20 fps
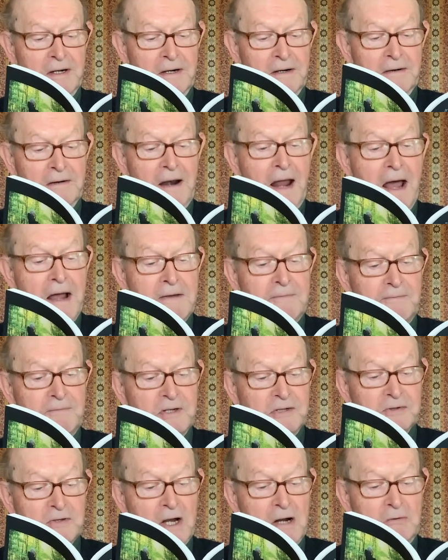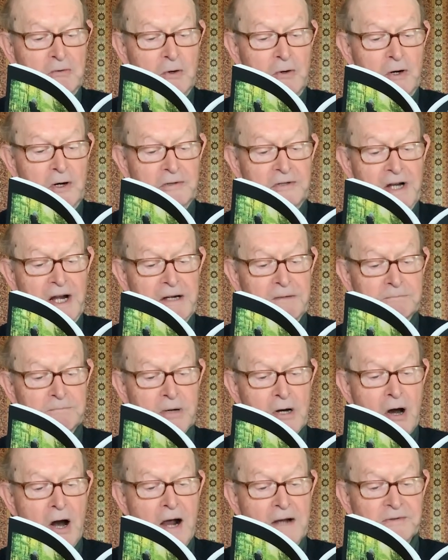Life is a learning
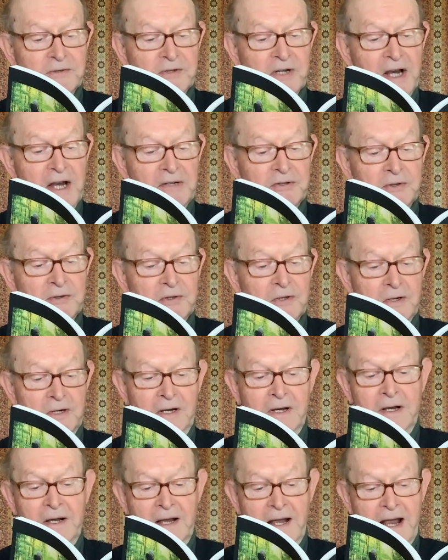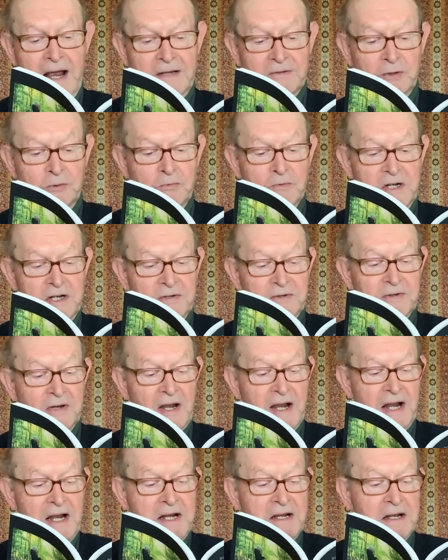process, as we
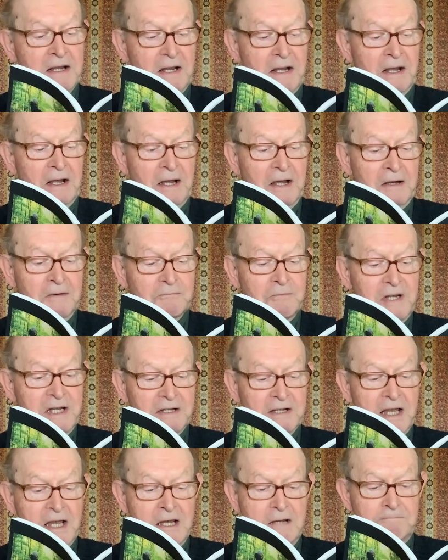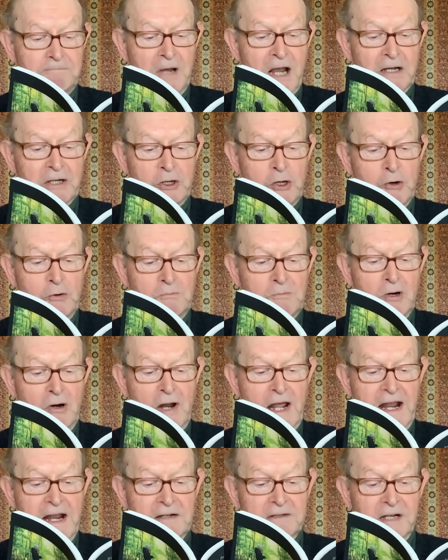say. We keep
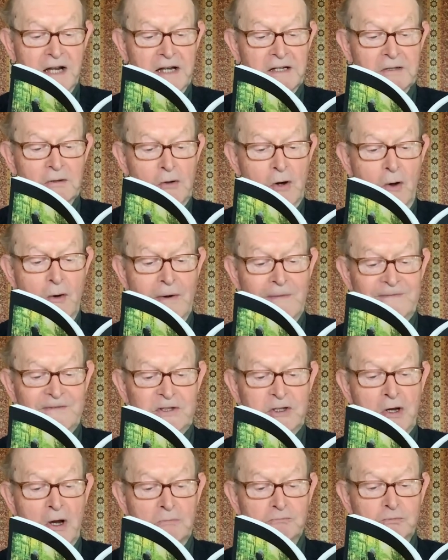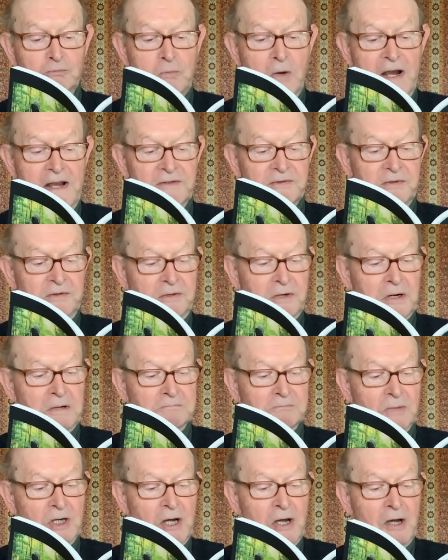accumulating loaves of
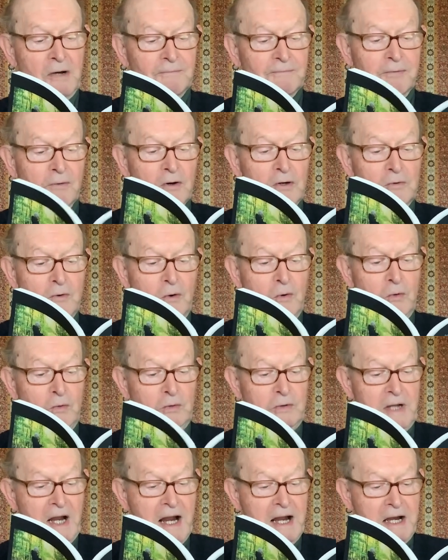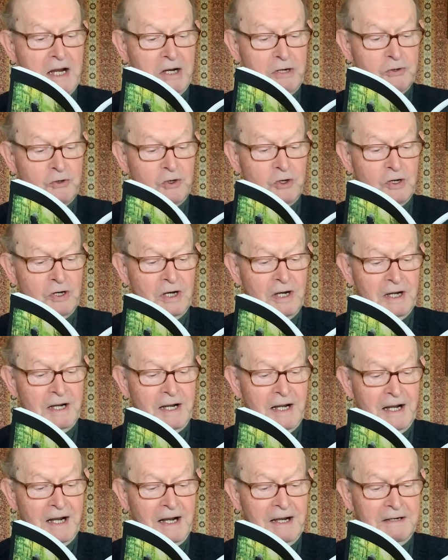wisdom for old age,
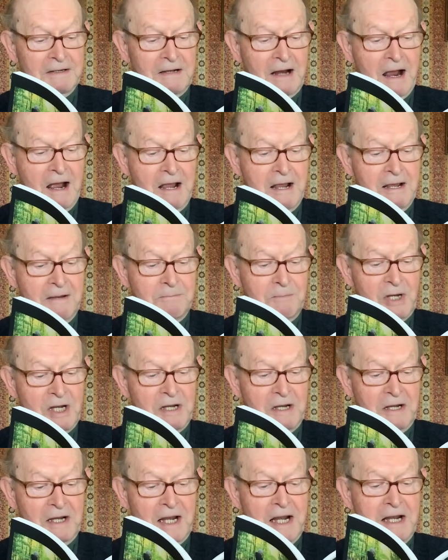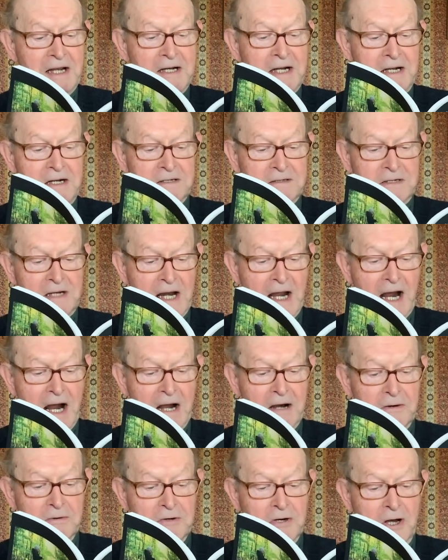and I'm in it
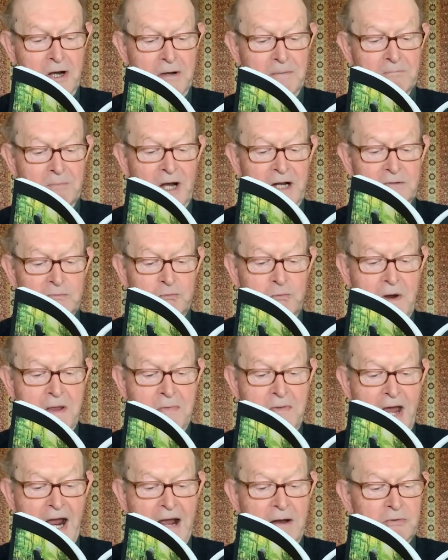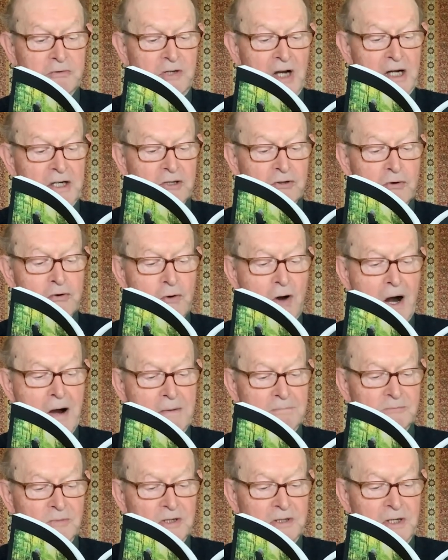now but without a
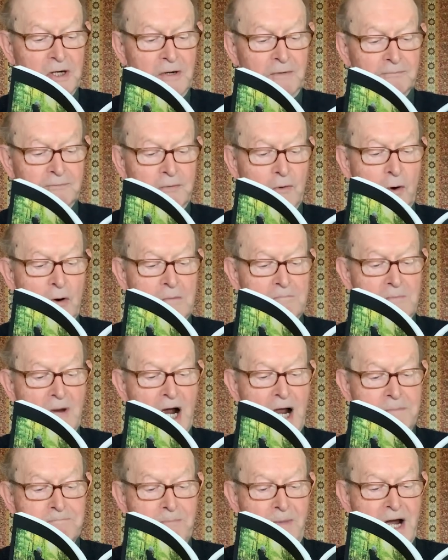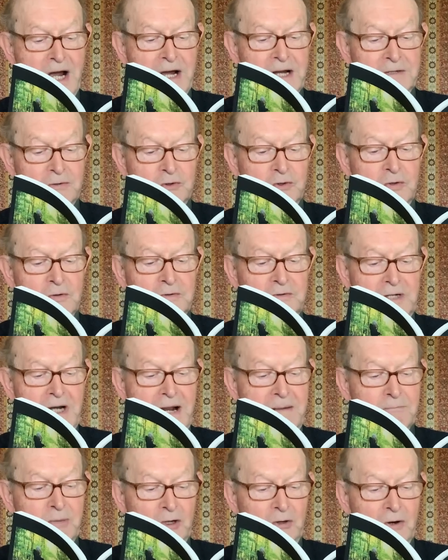crumb for my mind to
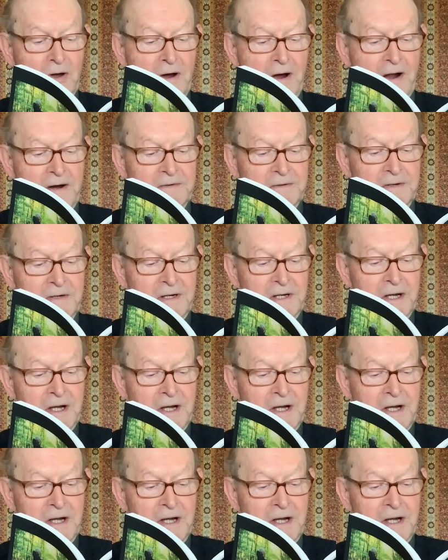nibble on.